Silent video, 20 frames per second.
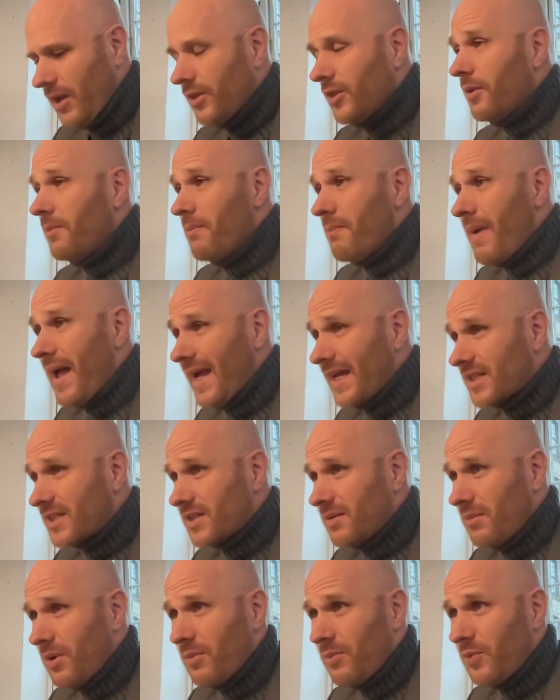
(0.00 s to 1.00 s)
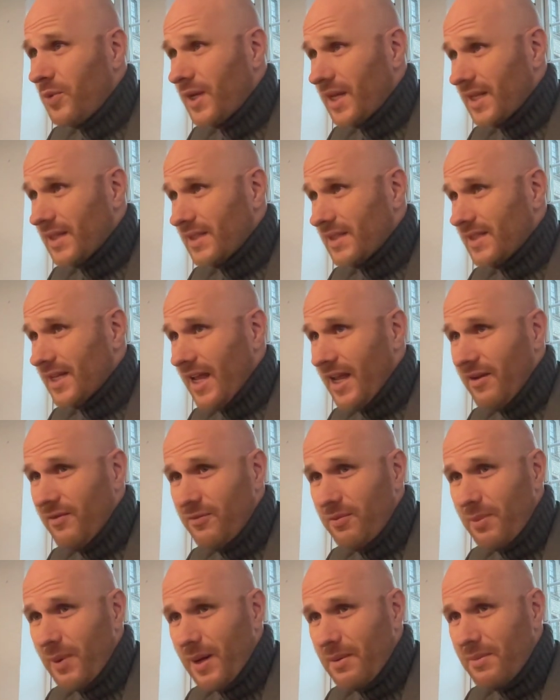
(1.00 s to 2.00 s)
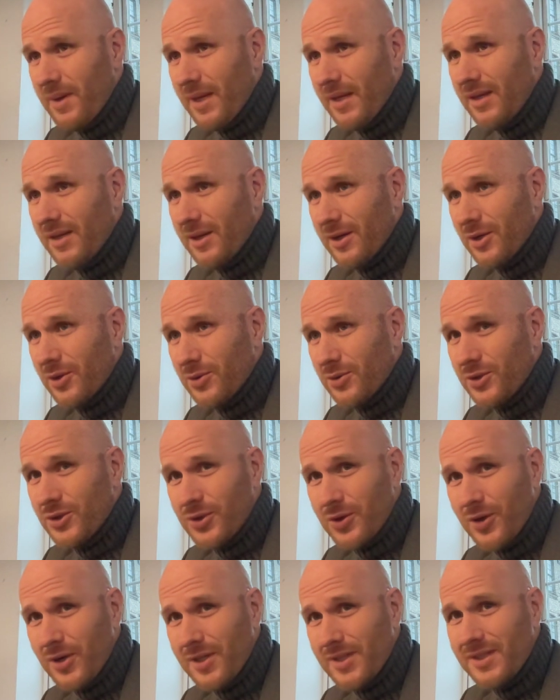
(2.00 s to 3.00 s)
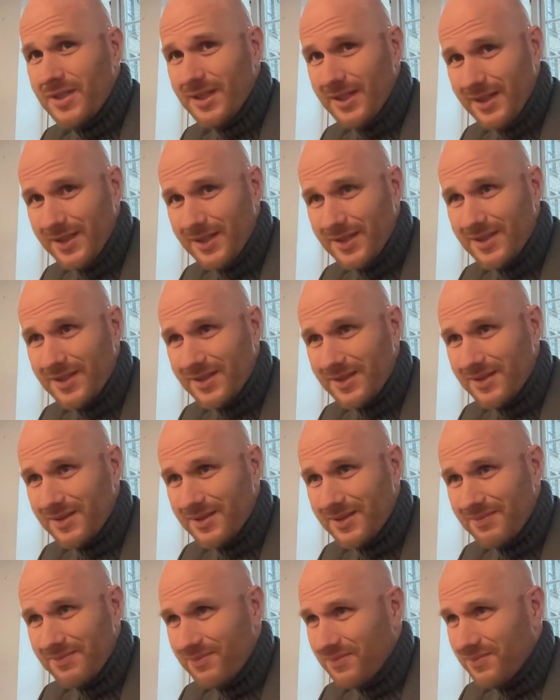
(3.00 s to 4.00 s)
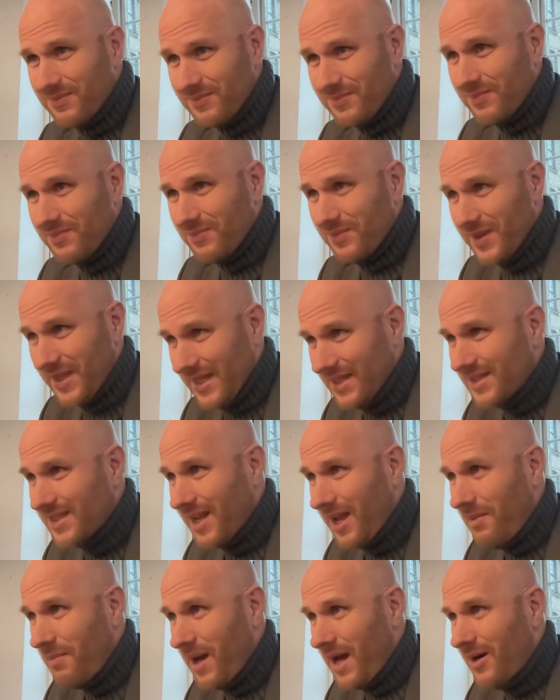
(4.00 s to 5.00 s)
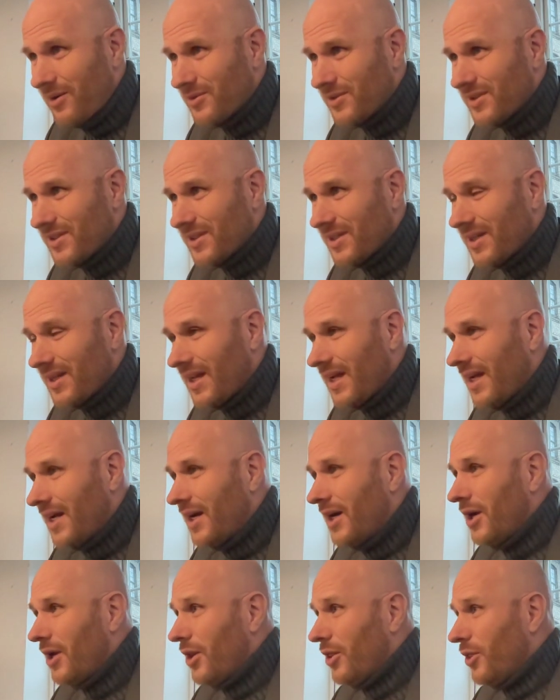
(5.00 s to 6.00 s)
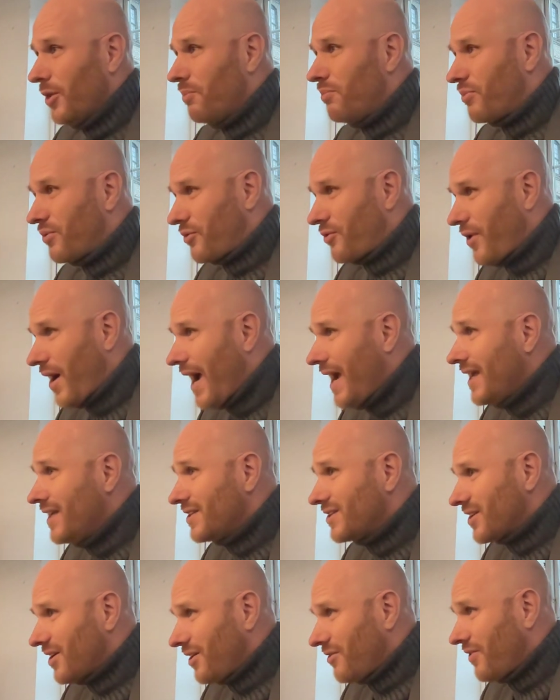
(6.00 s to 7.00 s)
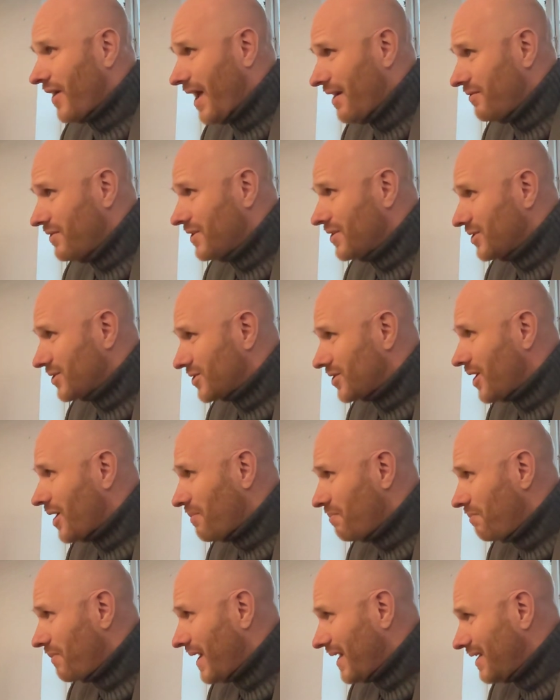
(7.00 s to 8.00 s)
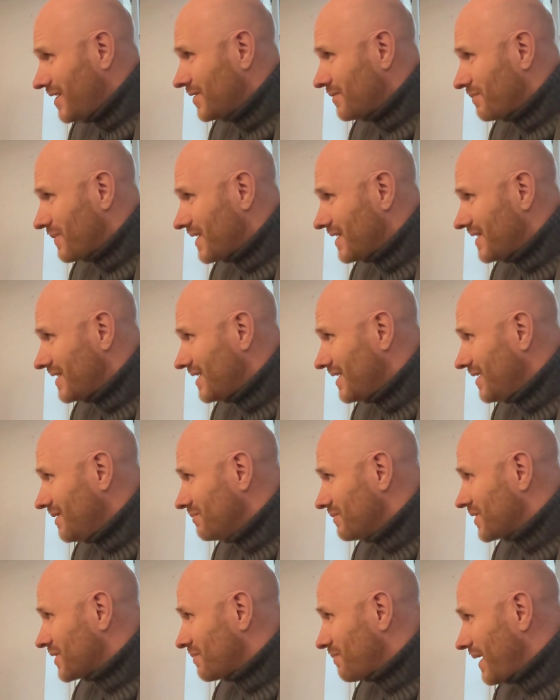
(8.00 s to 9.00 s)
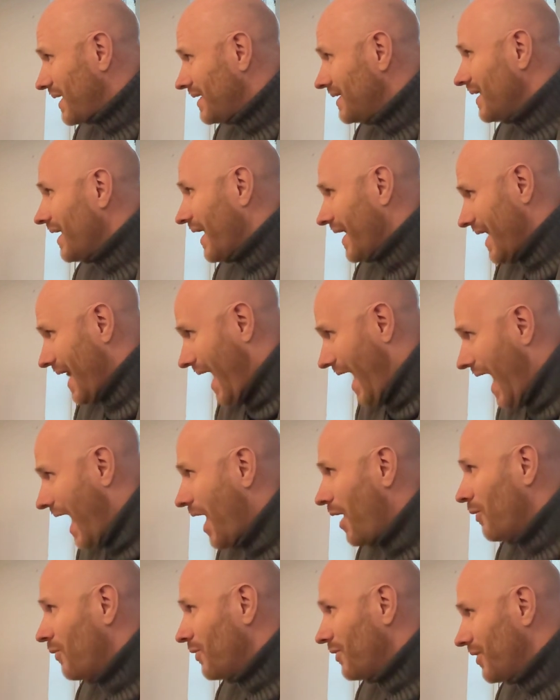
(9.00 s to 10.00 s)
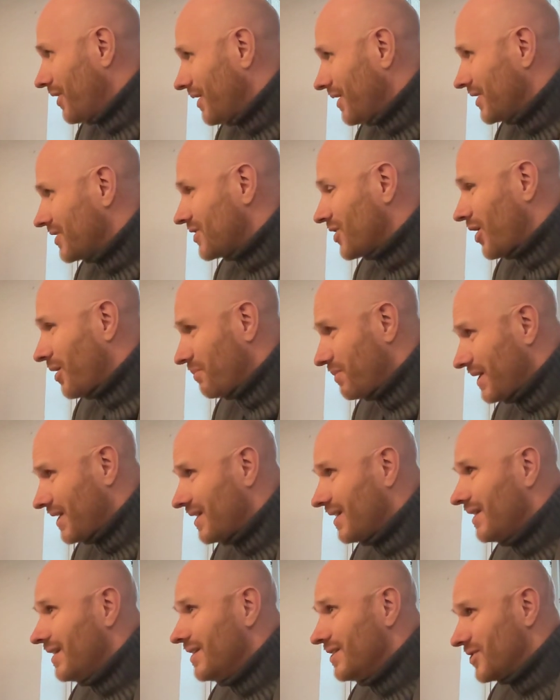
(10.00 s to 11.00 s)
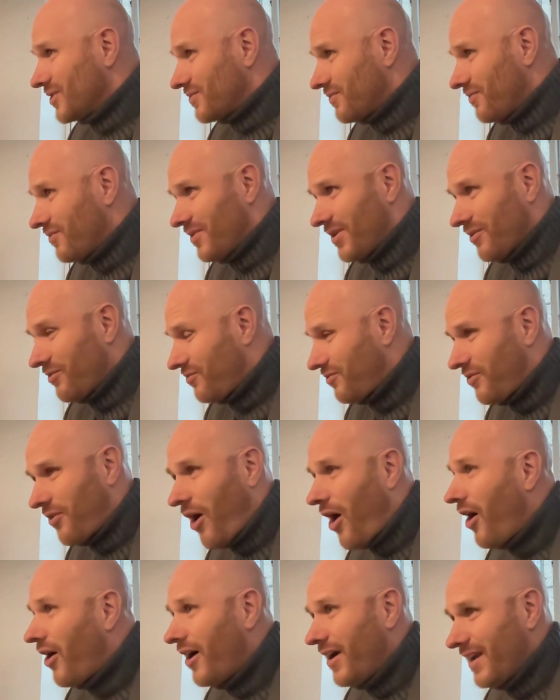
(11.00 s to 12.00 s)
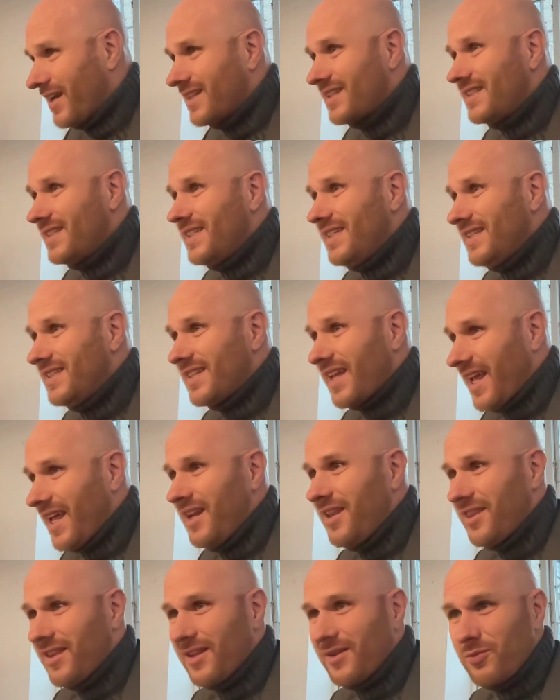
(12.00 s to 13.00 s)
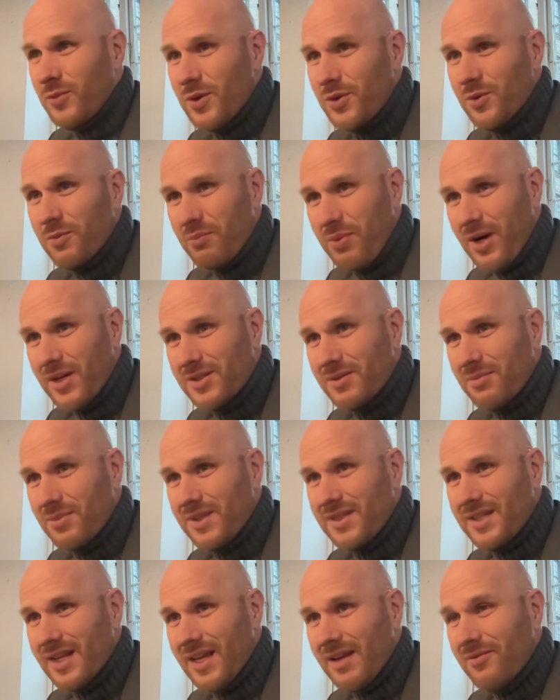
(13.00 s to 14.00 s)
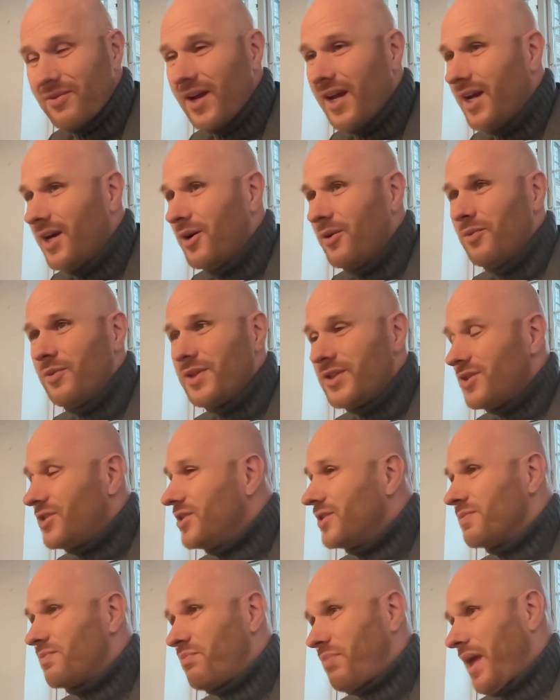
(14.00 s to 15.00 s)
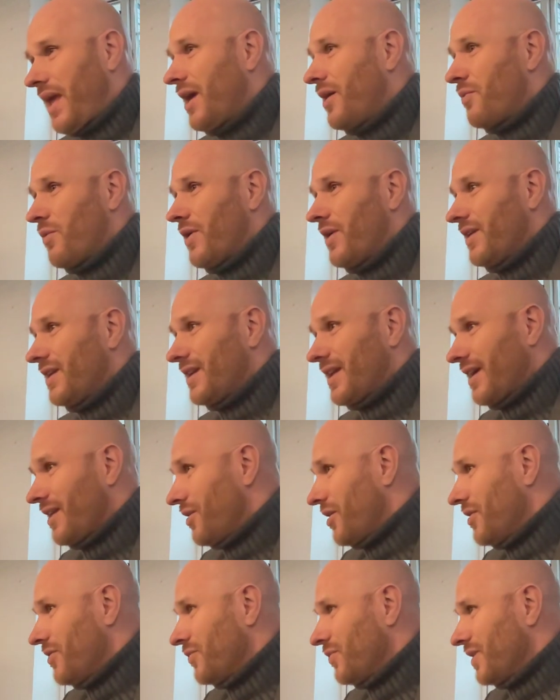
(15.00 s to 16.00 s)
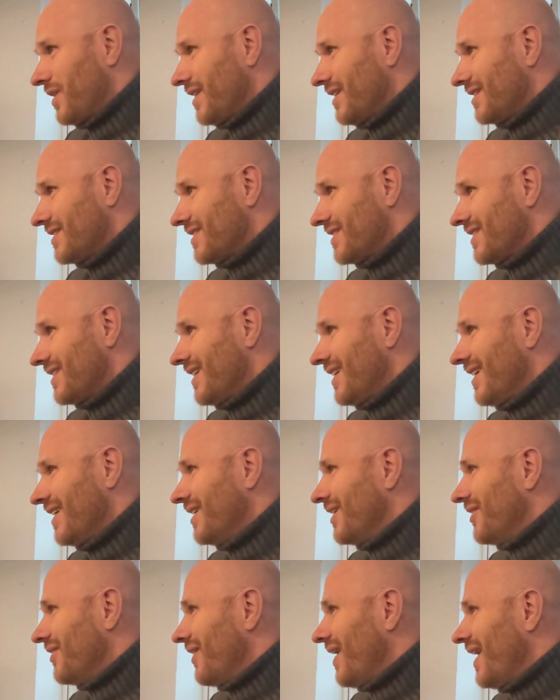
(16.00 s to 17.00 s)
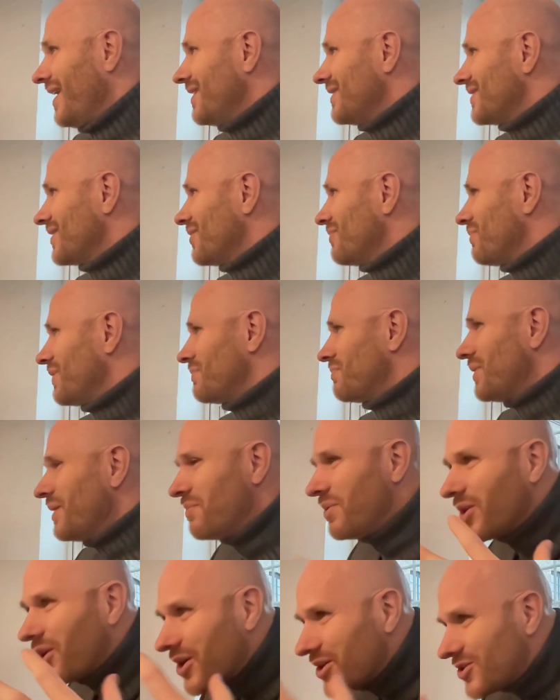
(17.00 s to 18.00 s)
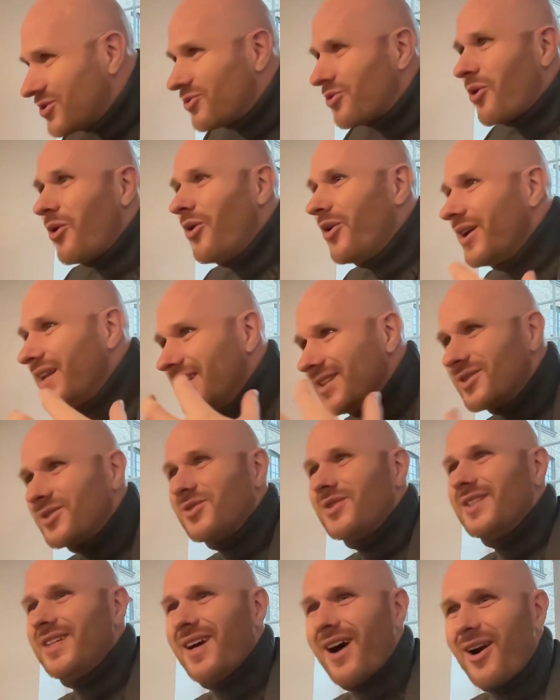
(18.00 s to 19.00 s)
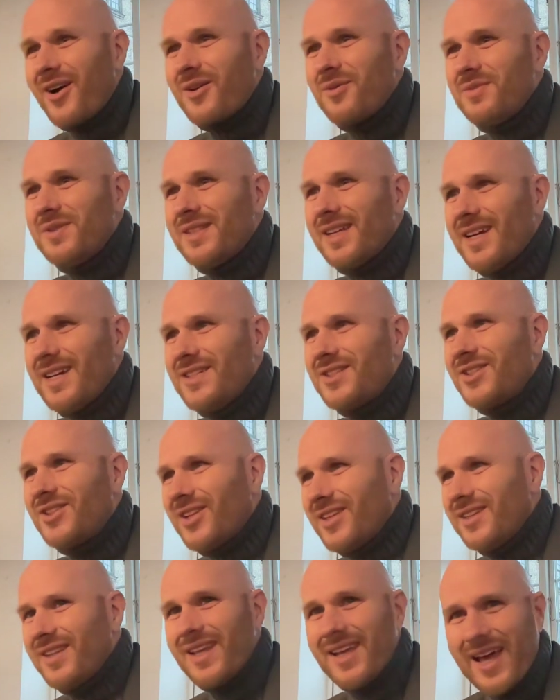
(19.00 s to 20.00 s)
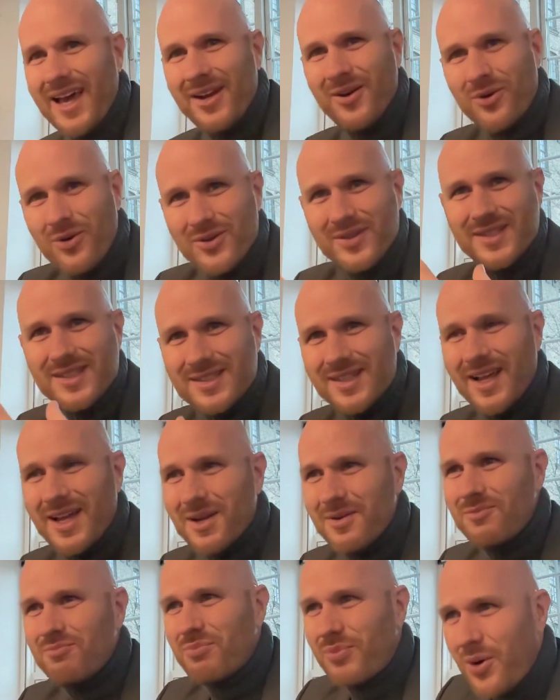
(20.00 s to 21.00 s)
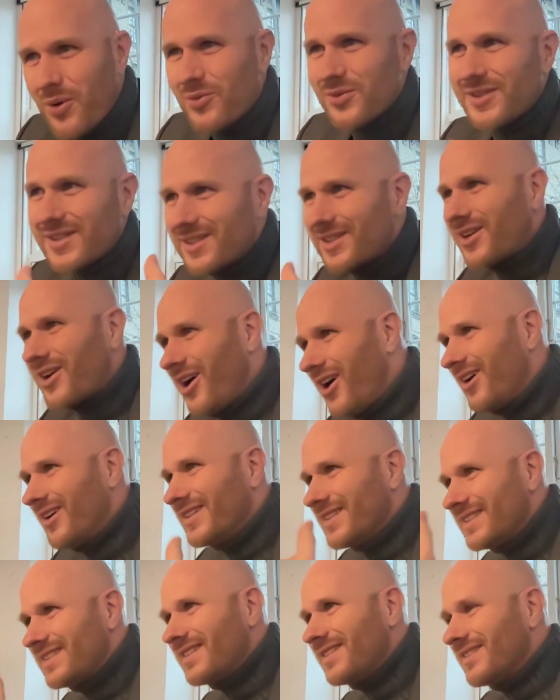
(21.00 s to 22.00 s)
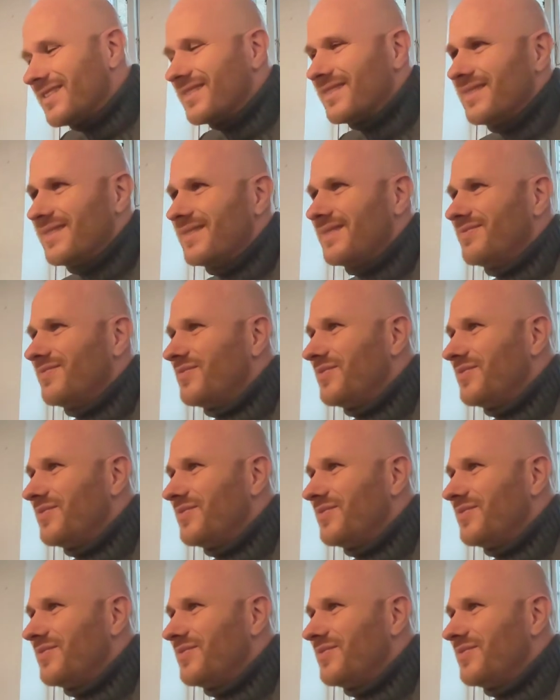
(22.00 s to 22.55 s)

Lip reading: the maximum we can save by making a good choice is this amount. The price of having the top management team spend an hour on a topic is far exceeds anything we could possibly save. We should just pick one and get on with it. Right. So, but people got drawn into the argumentation, and they had all these like pros and cons, and